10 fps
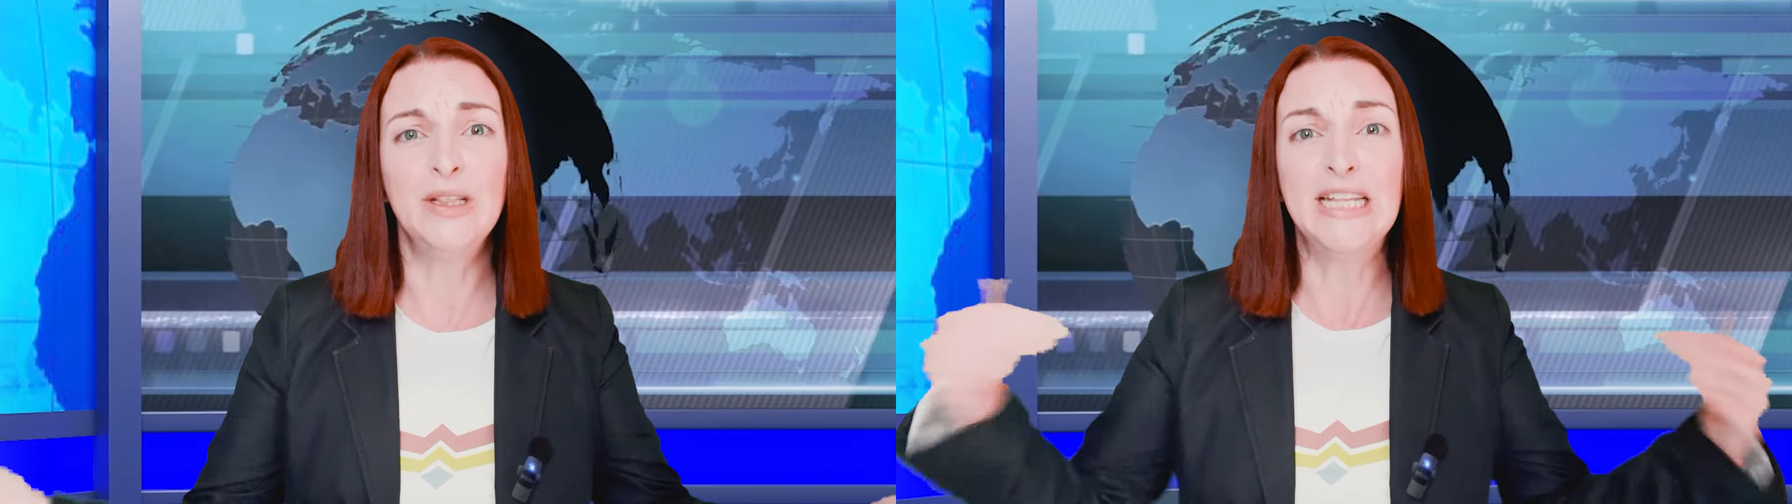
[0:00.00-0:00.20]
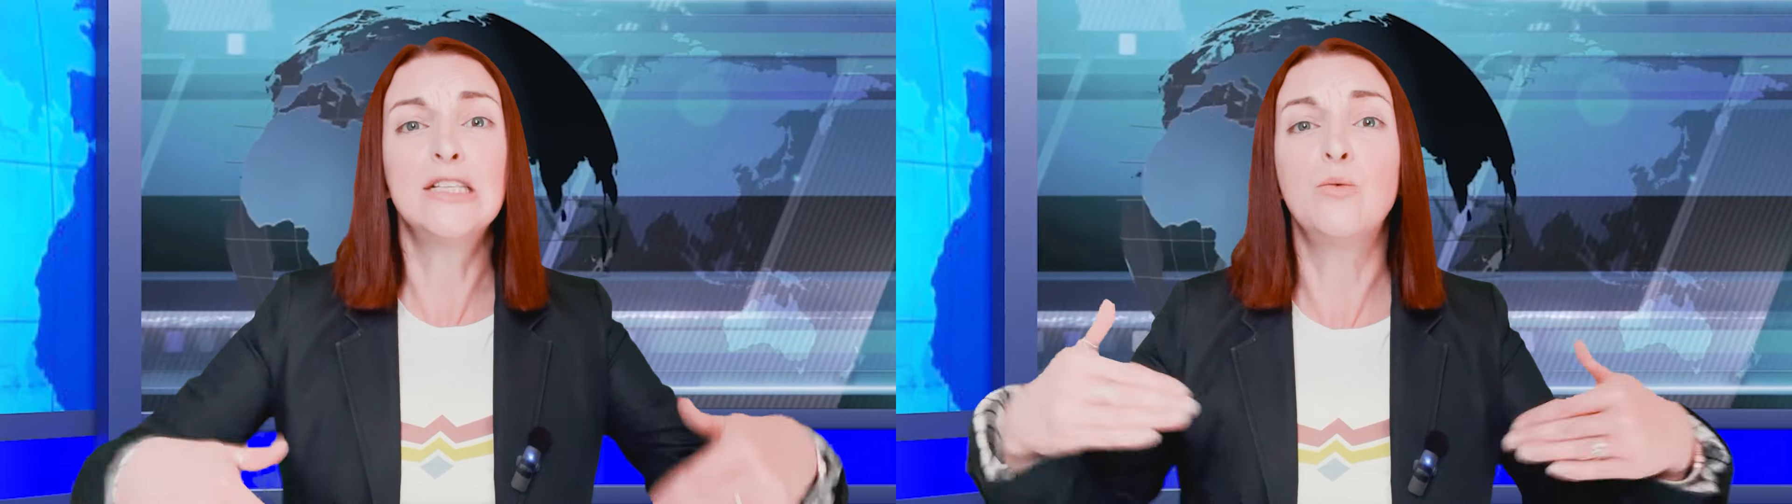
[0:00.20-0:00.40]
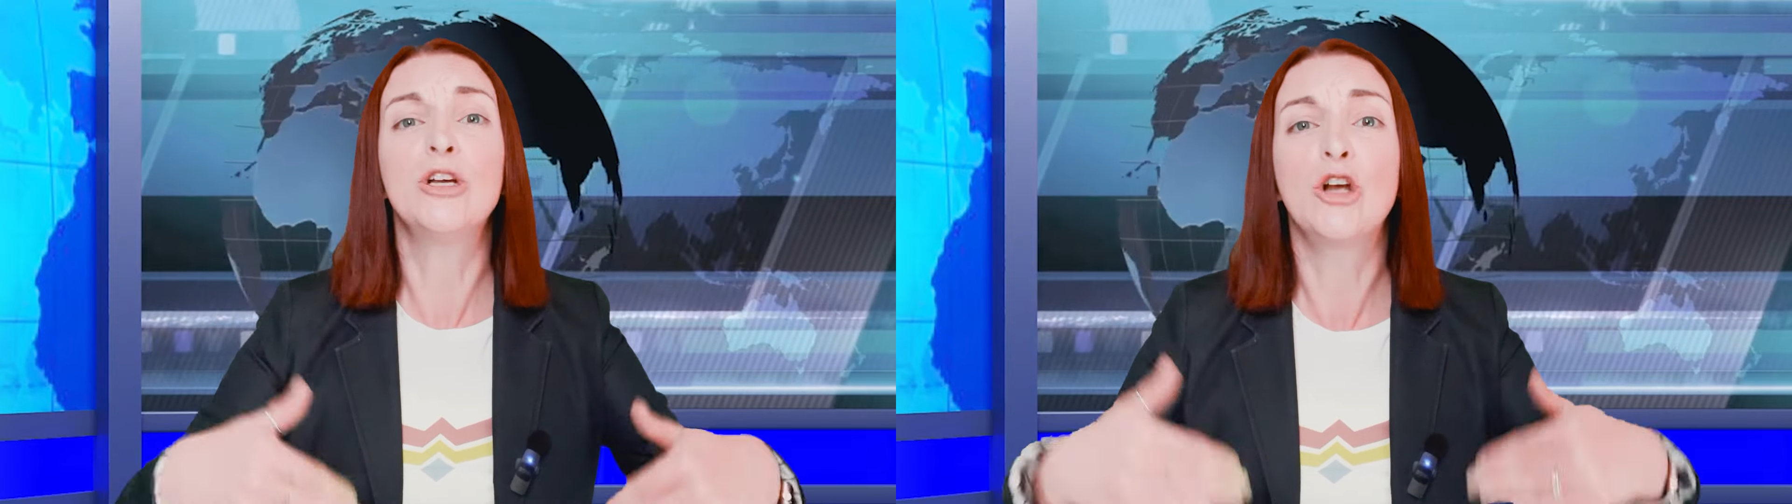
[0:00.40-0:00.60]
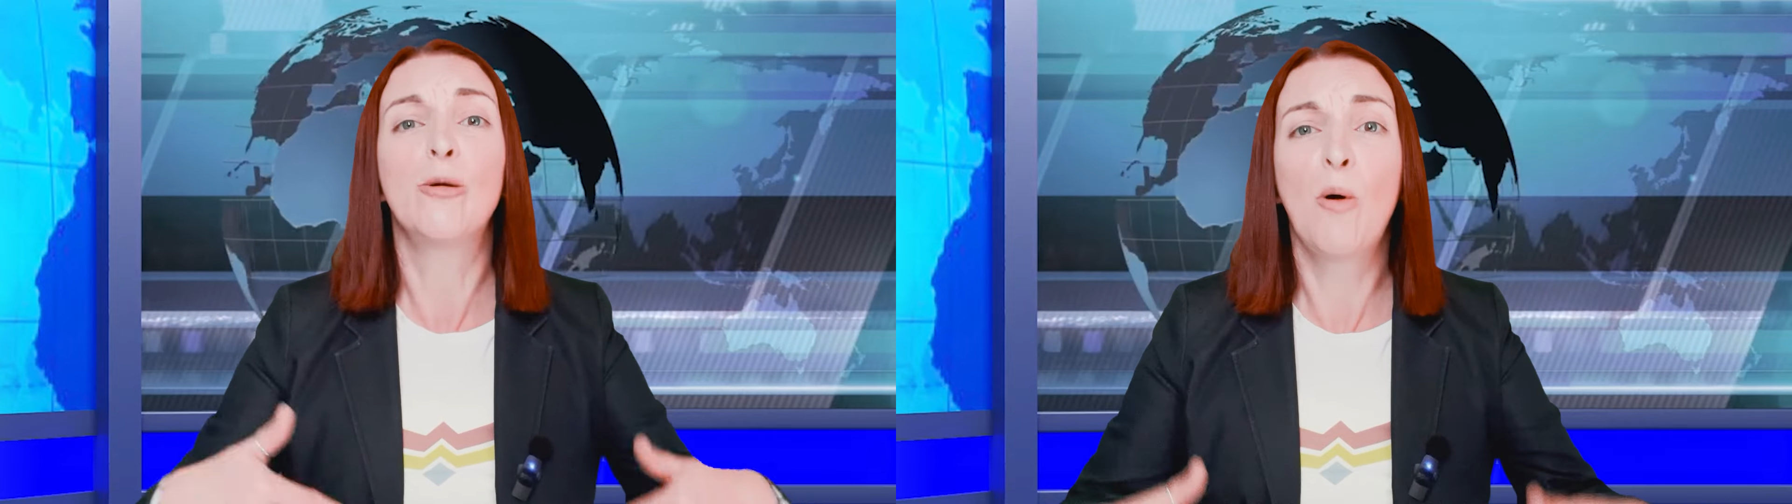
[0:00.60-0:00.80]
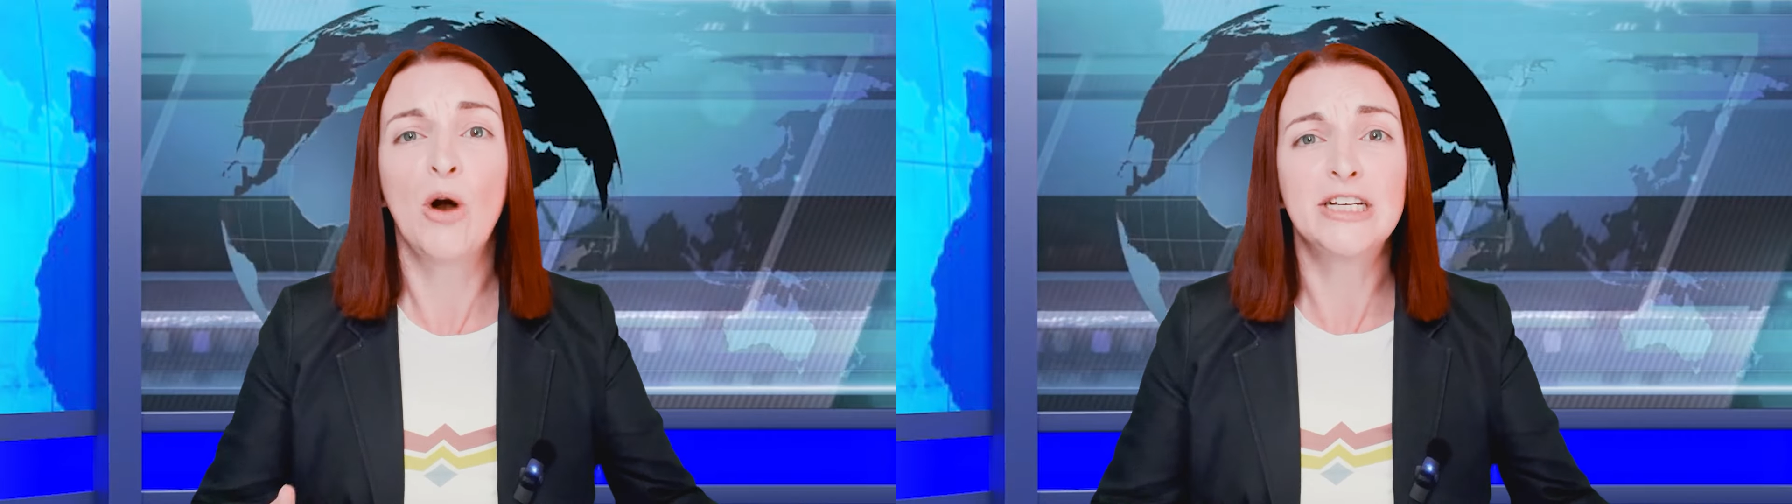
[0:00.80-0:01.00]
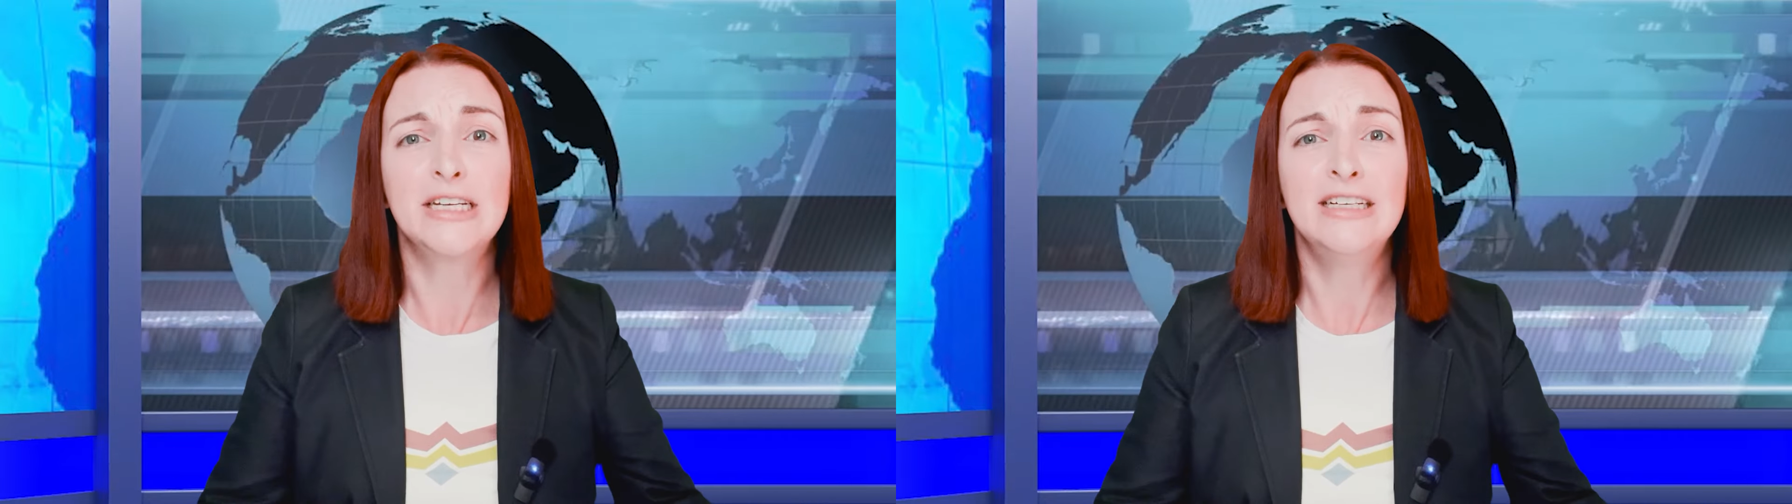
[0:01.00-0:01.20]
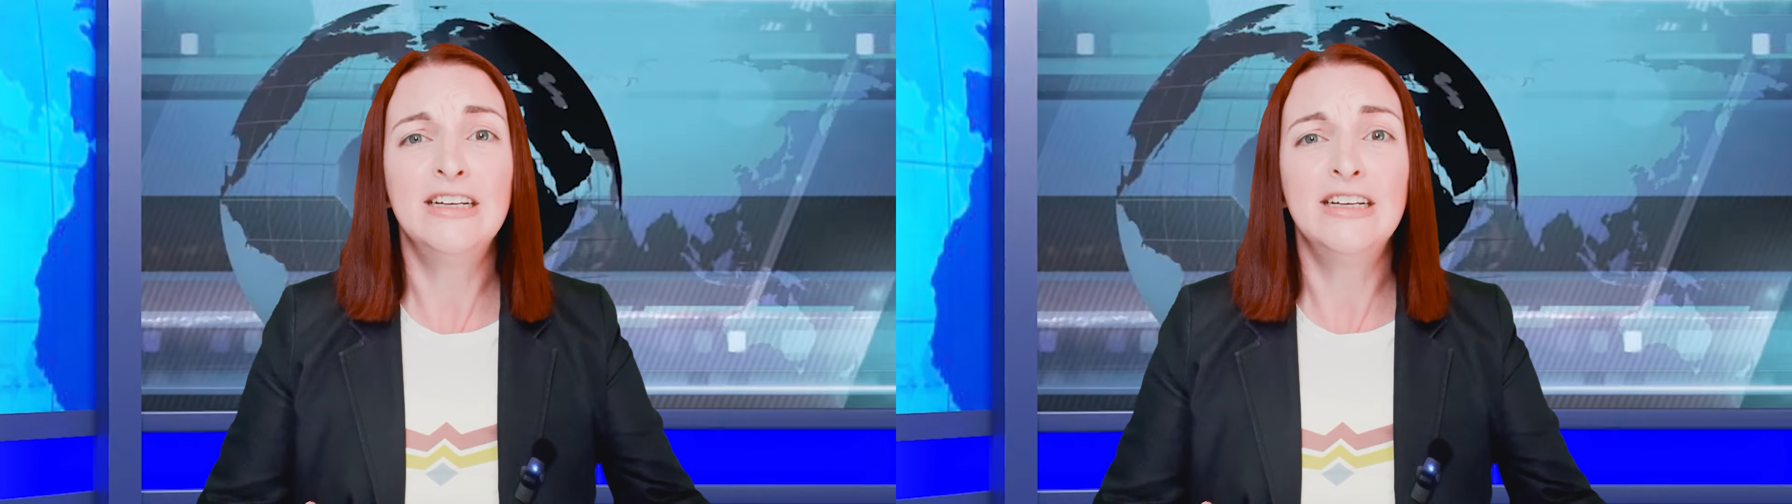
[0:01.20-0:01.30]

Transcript: This was her port.